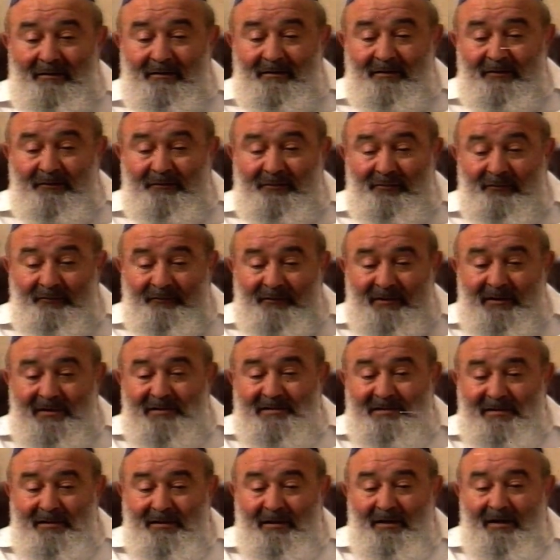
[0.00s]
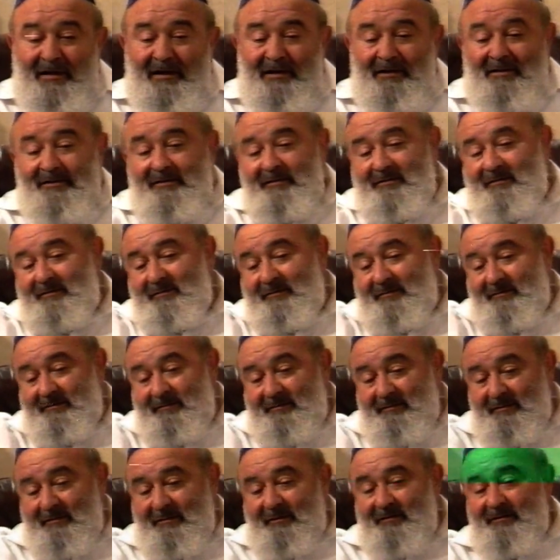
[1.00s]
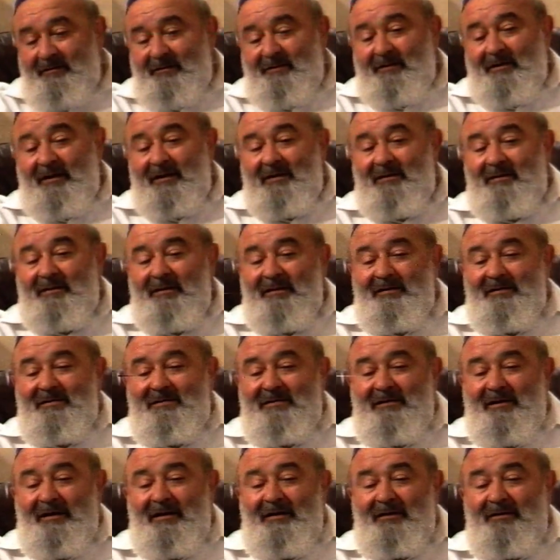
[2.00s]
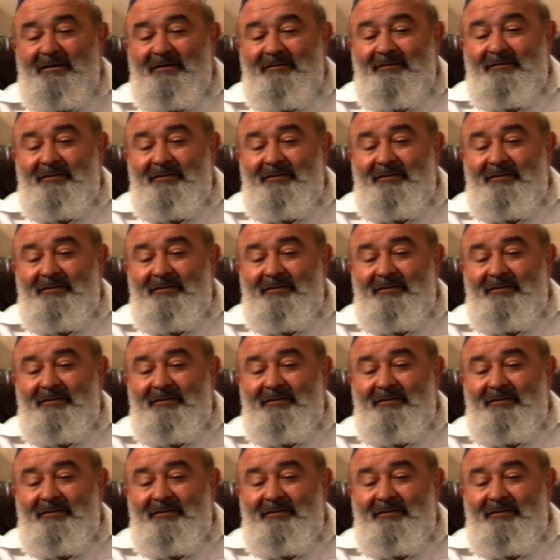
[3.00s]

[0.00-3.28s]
if you face the ark, on the right-hand side of